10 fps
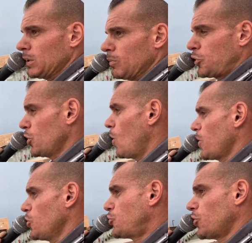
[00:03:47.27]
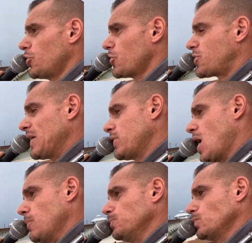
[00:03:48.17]
But you know what? You shouldn't just give it
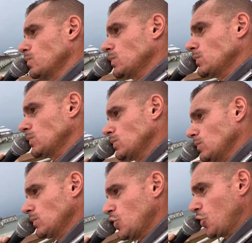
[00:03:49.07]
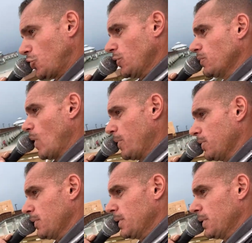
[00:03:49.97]
up, should you, women?